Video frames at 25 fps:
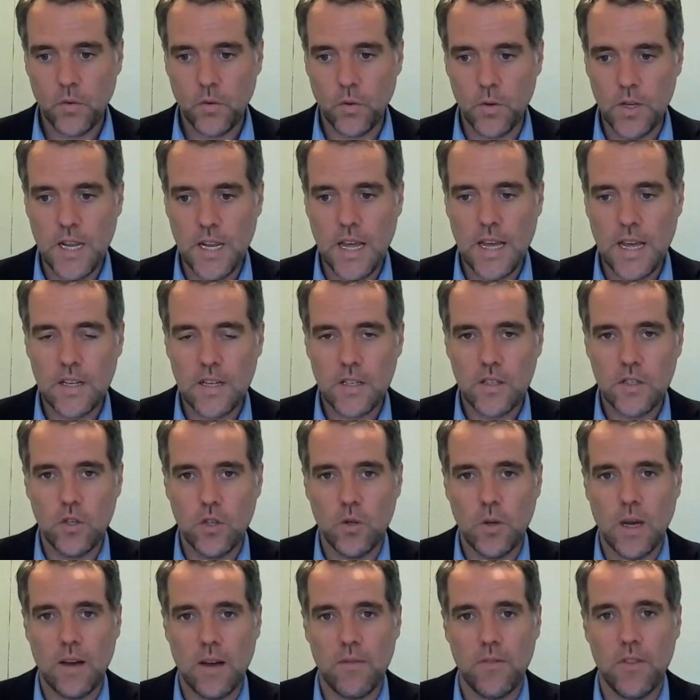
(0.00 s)
So next
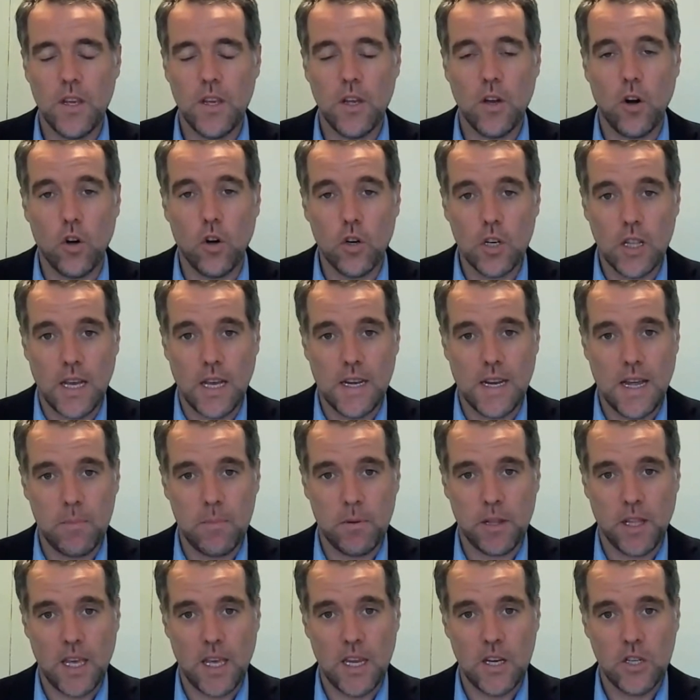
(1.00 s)
you have the online
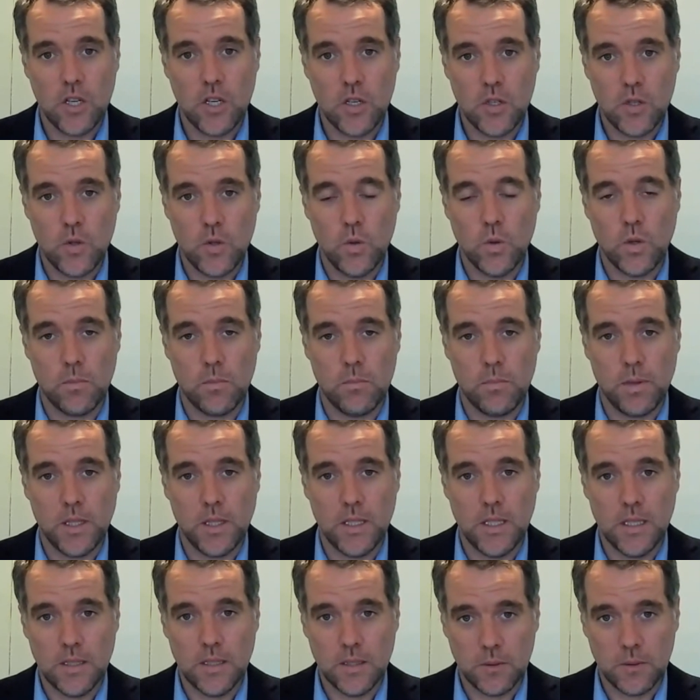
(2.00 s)
application to
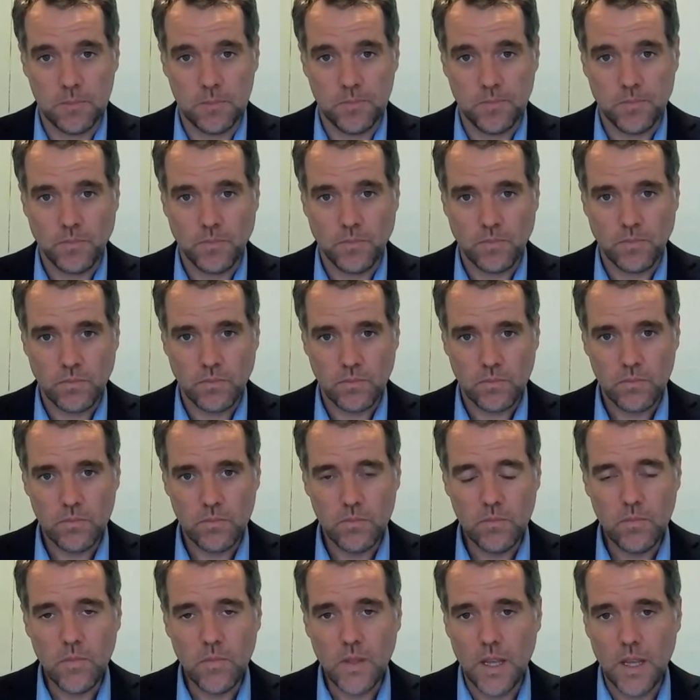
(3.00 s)
complete.
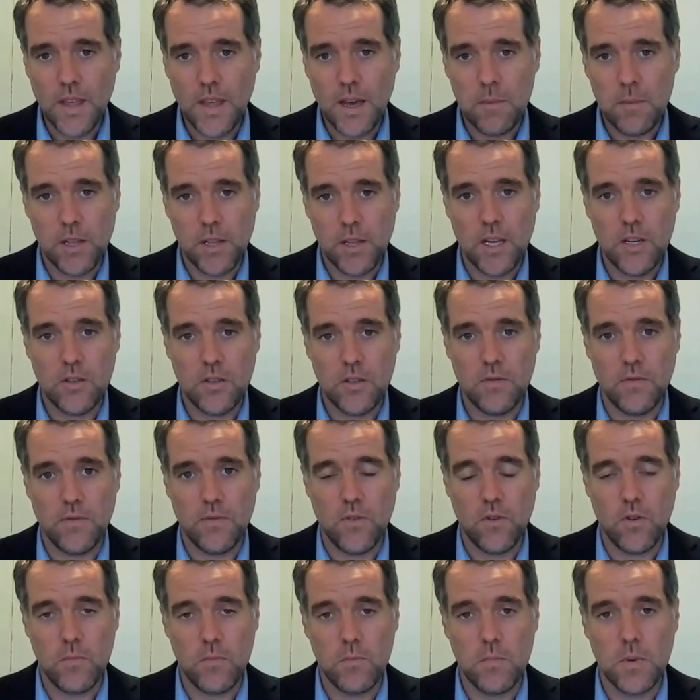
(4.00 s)
The application
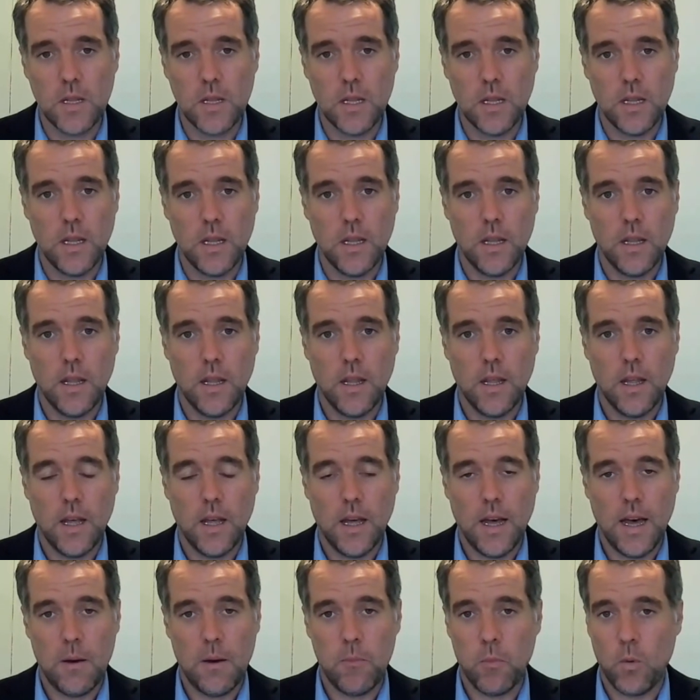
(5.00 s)
form
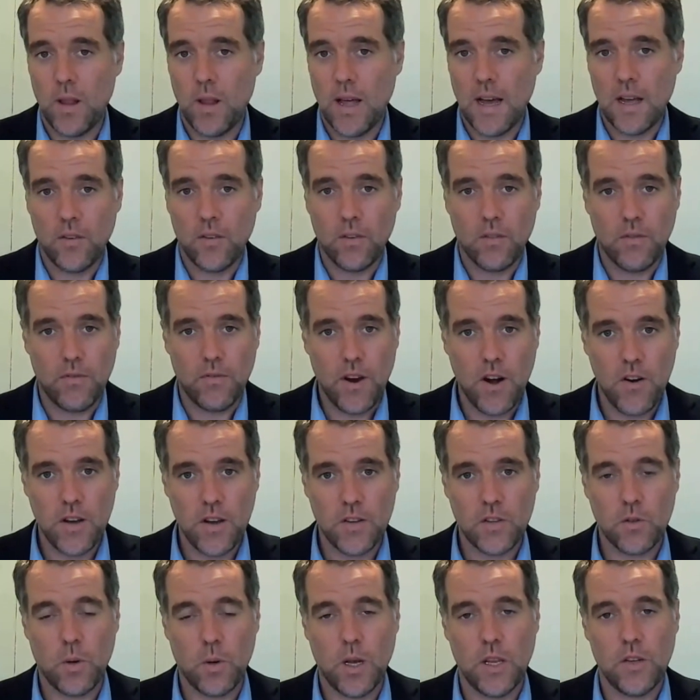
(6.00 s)
will ask
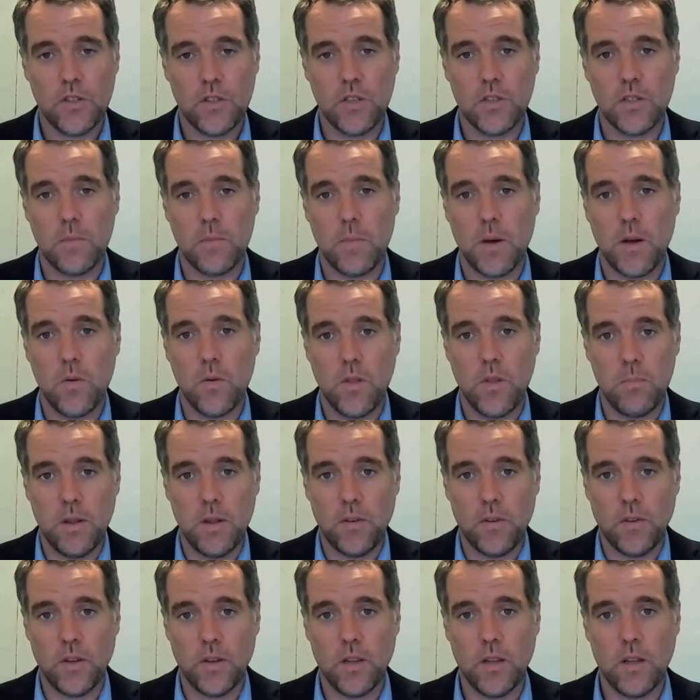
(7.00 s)
various questions about the
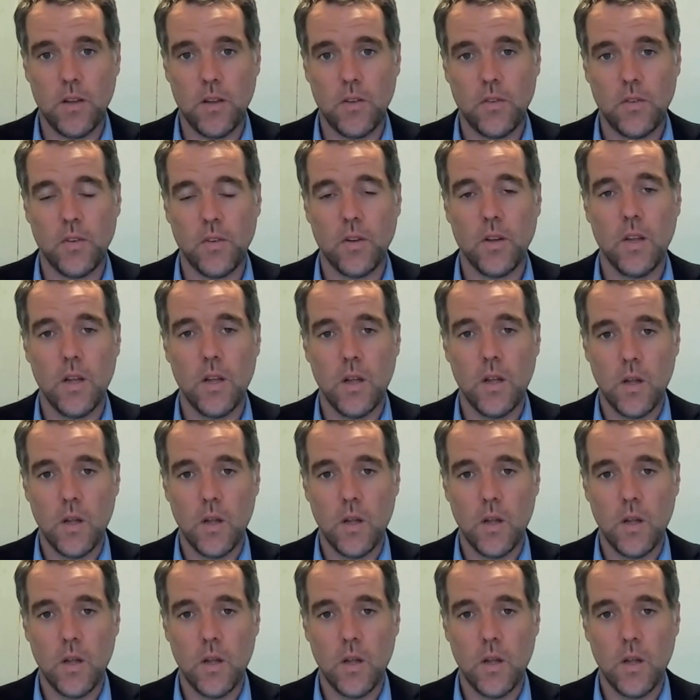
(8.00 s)
business,